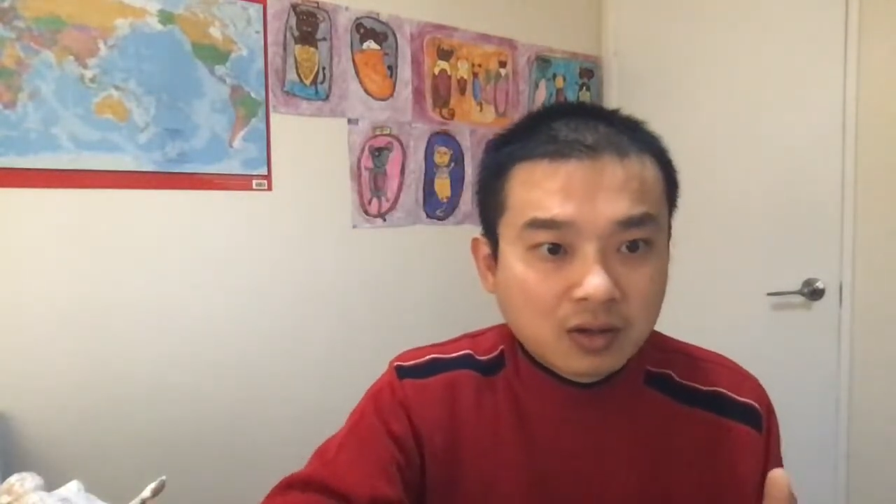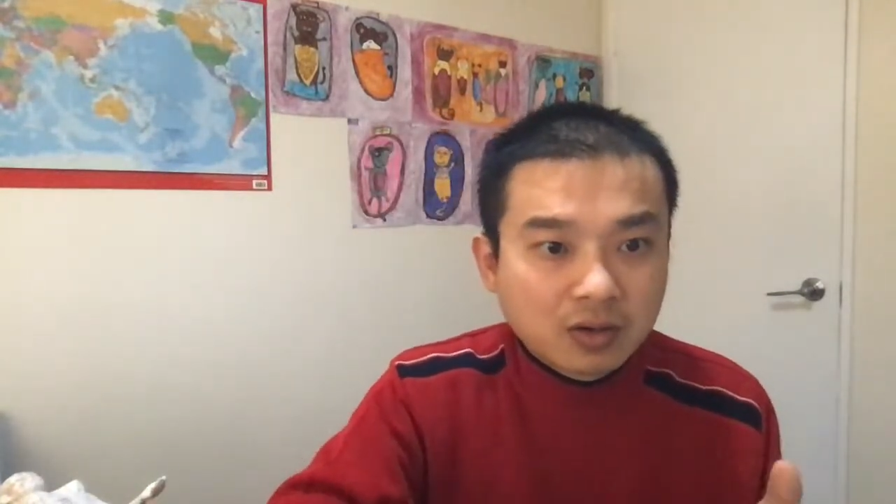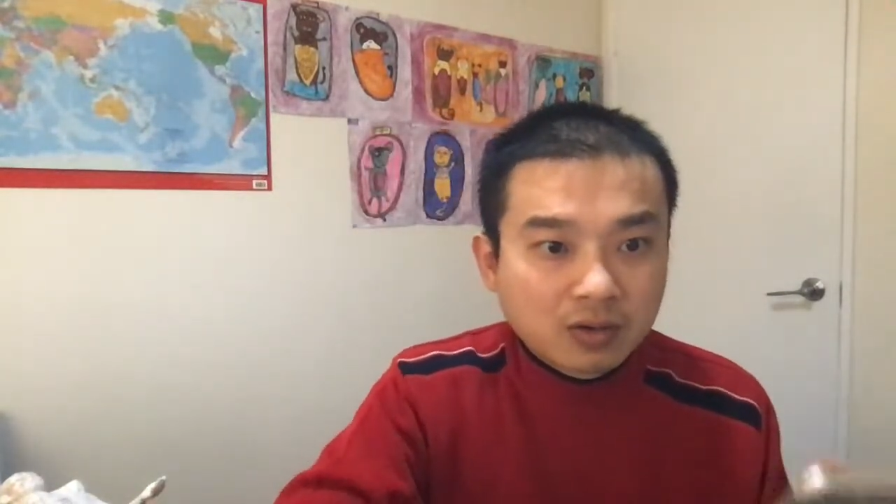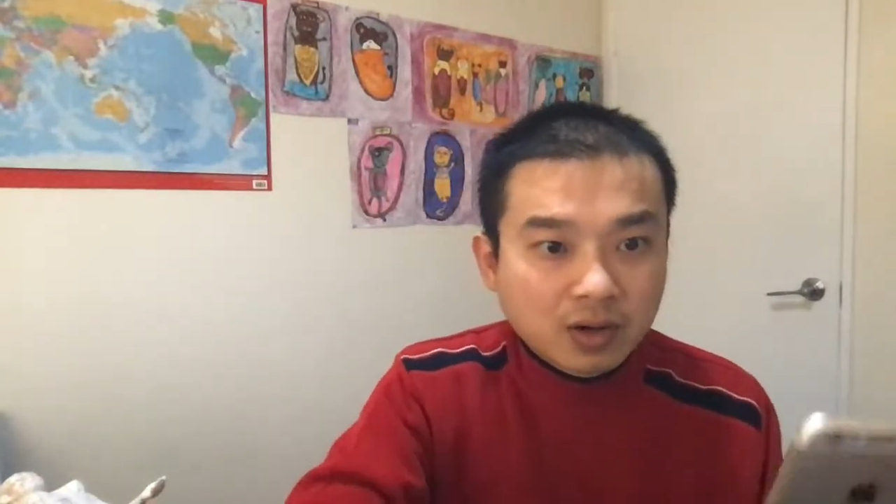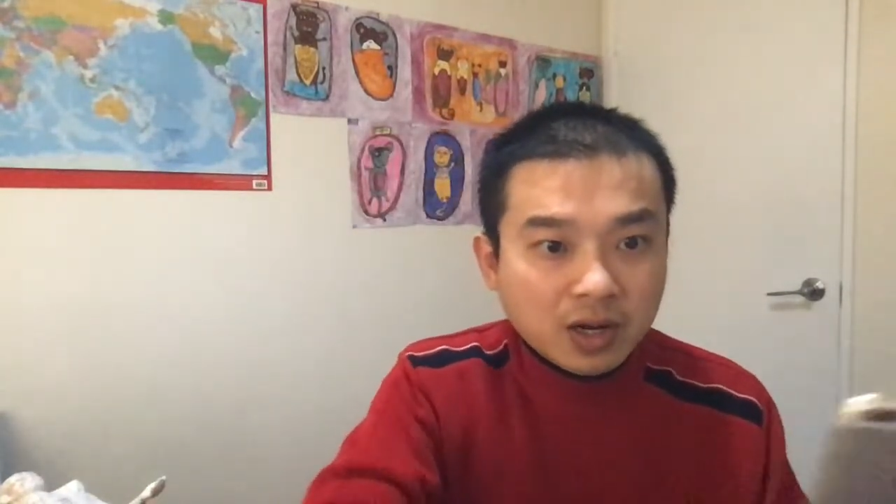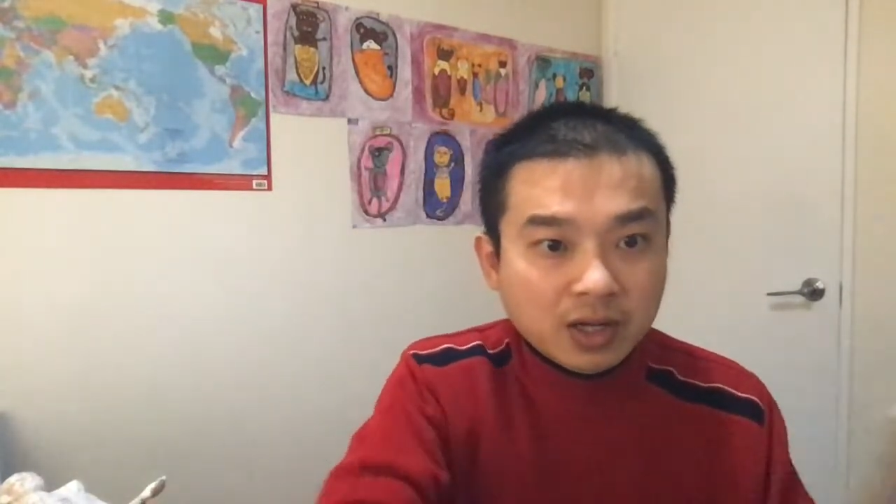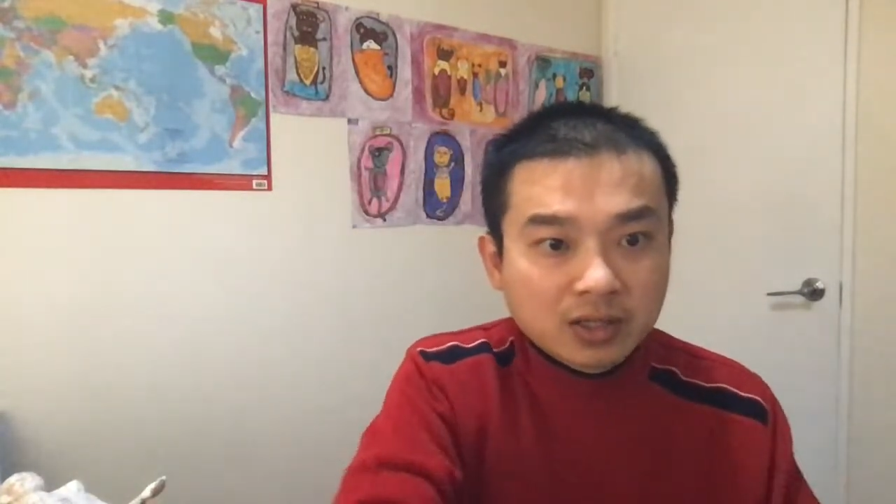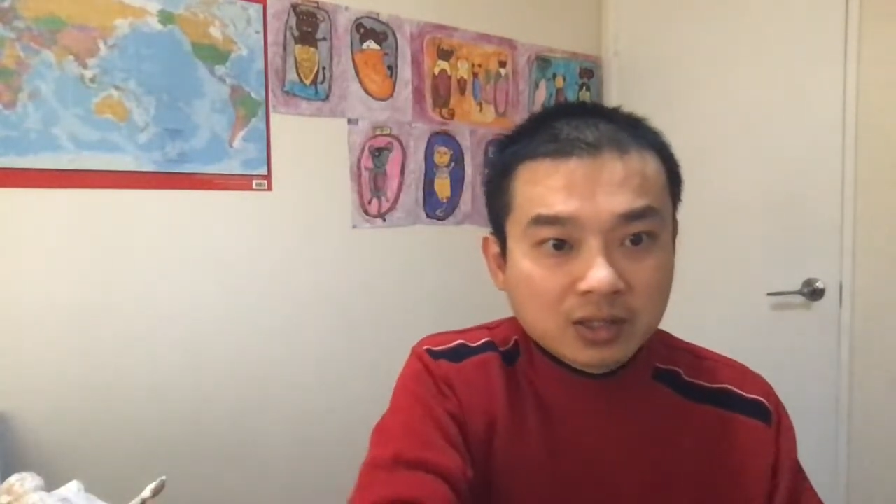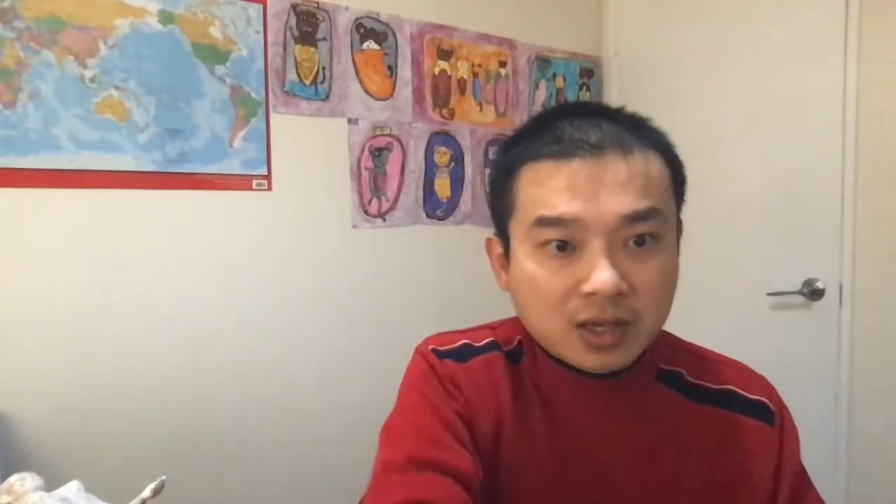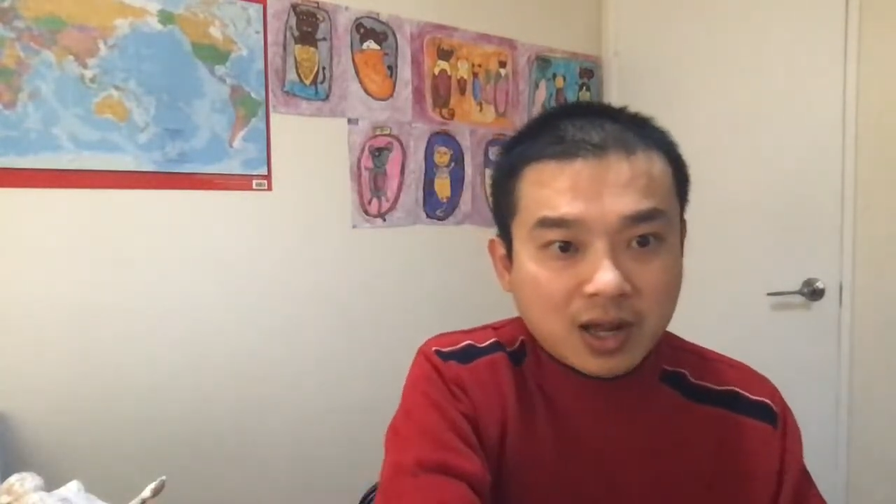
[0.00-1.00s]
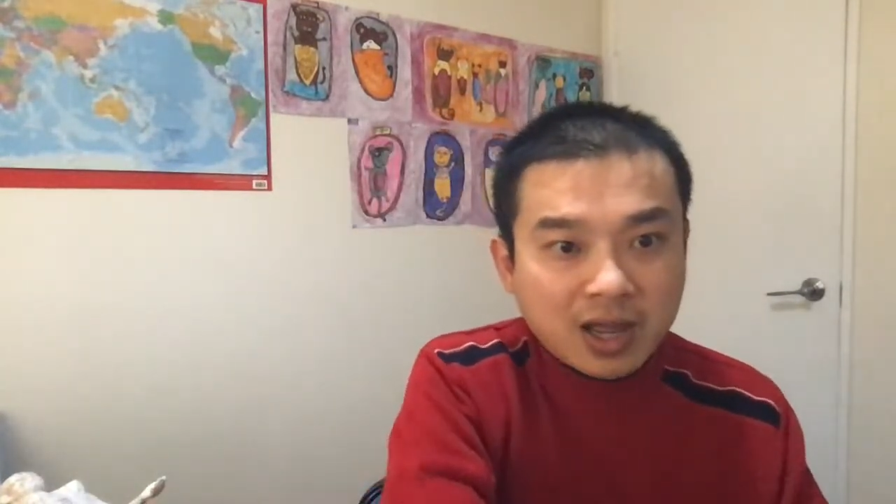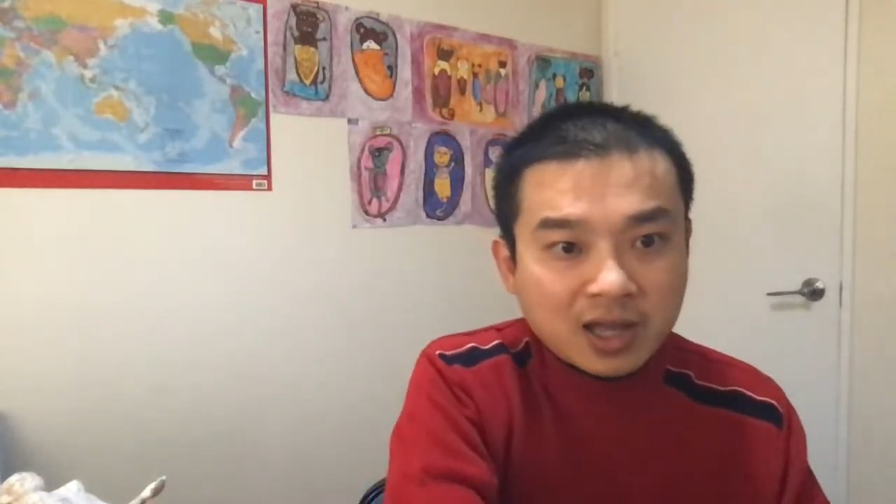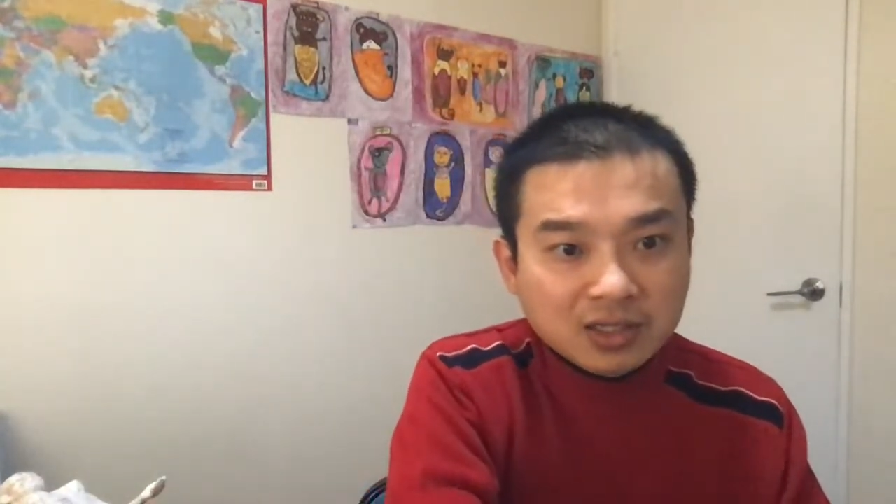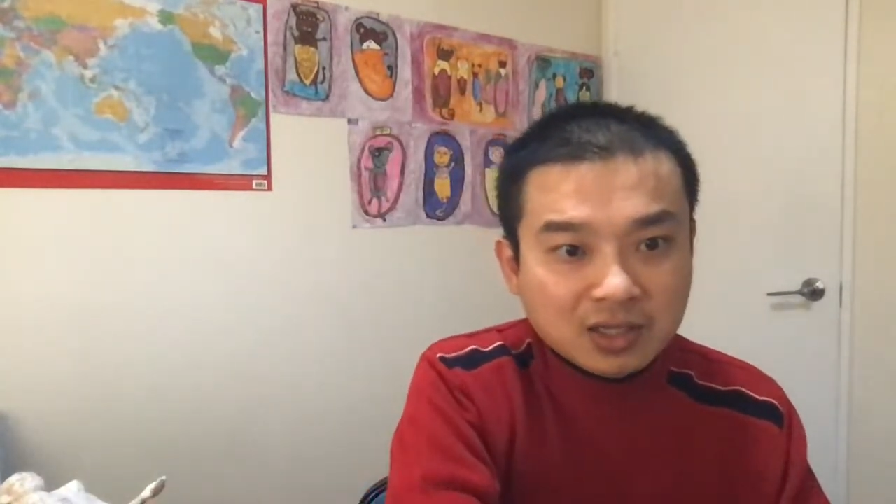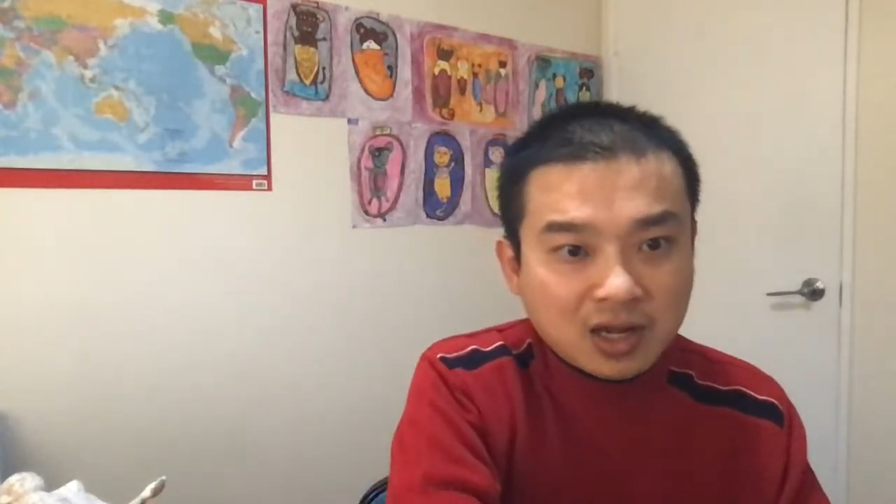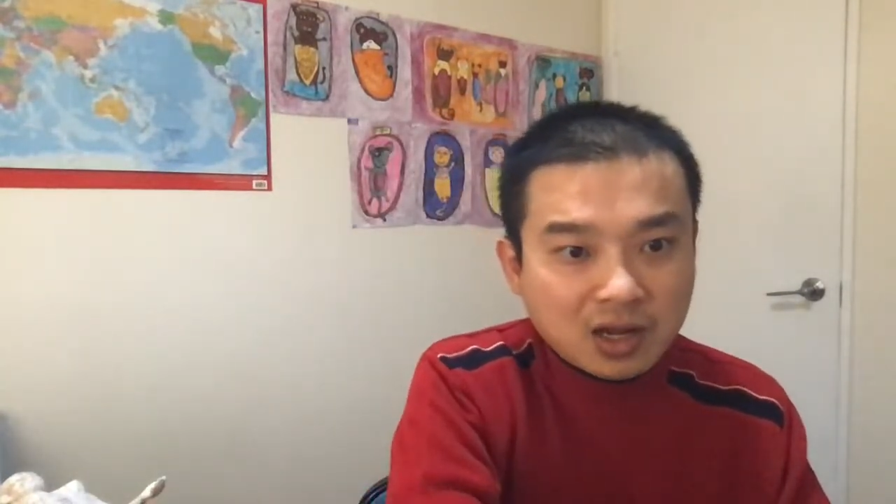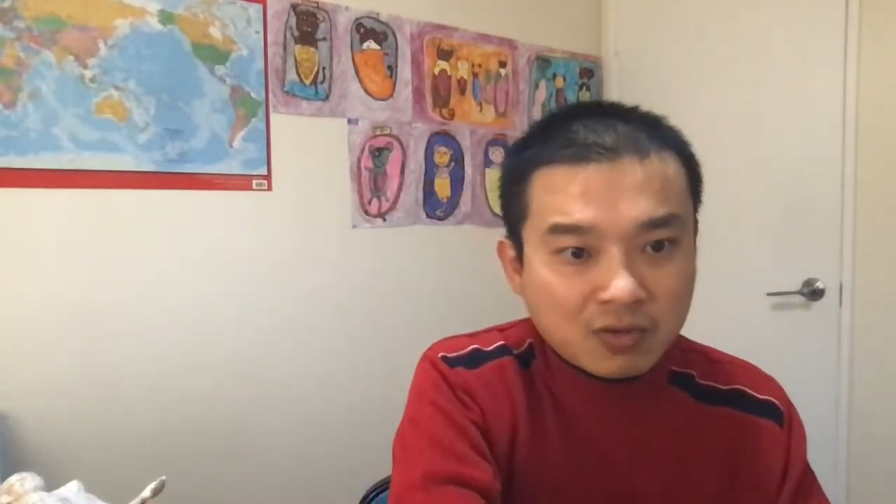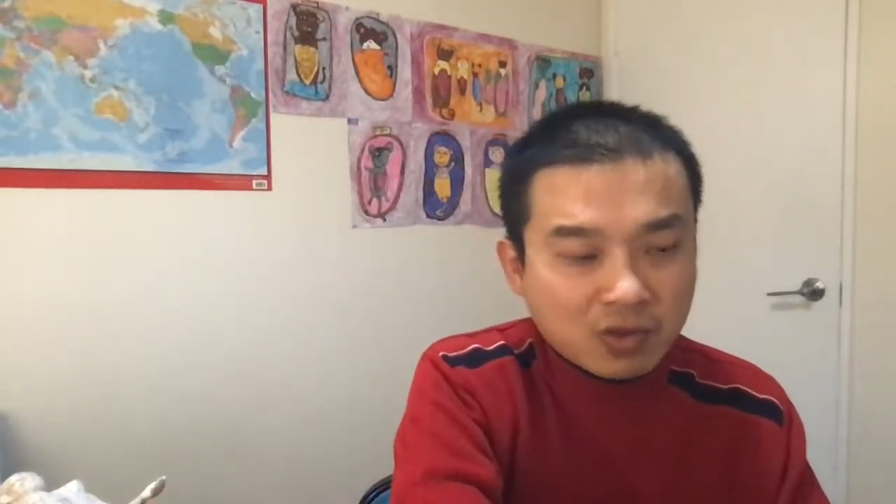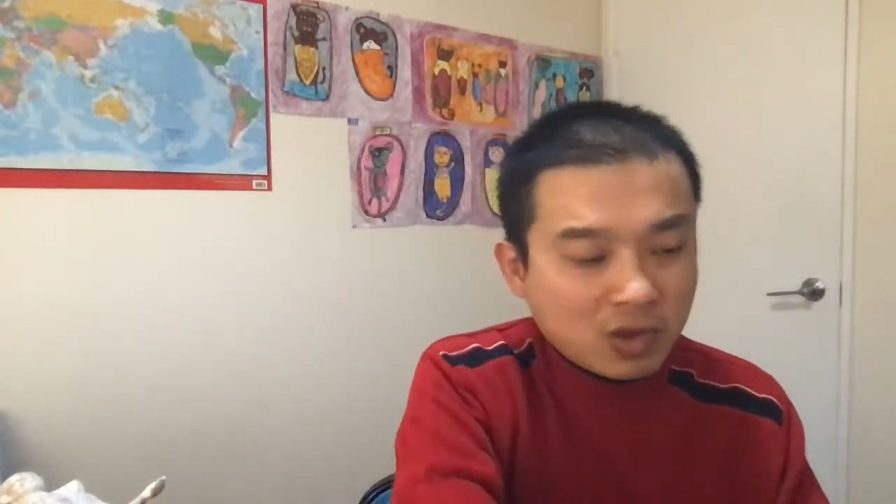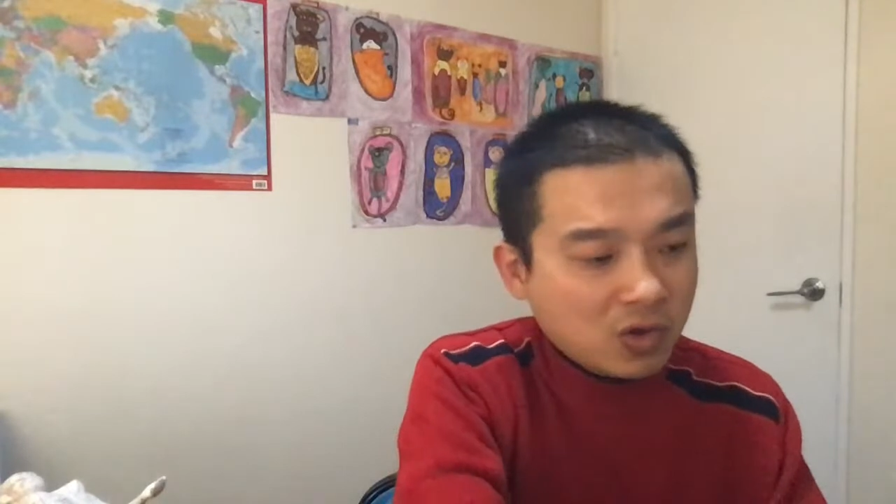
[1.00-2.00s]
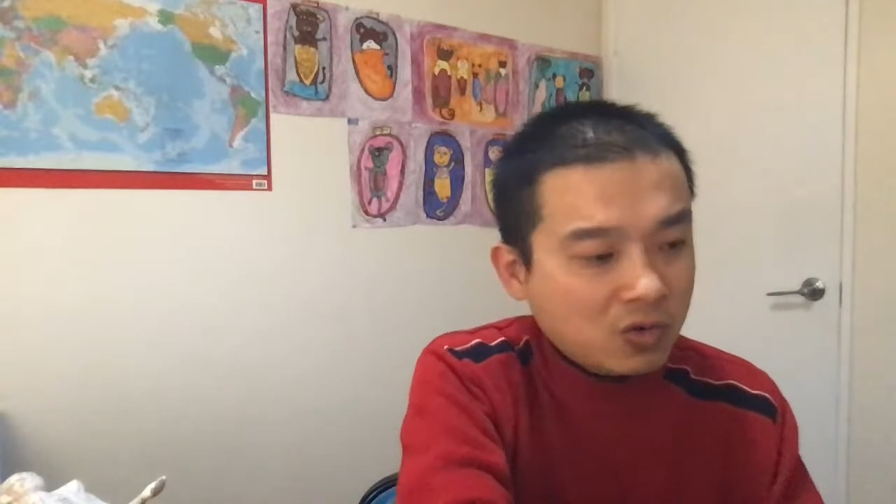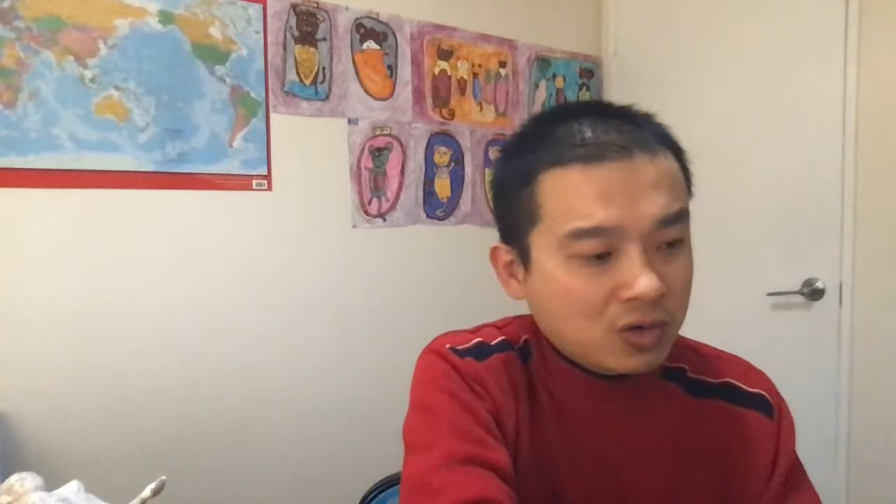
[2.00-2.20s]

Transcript: All right. Hi Hassan, how are you?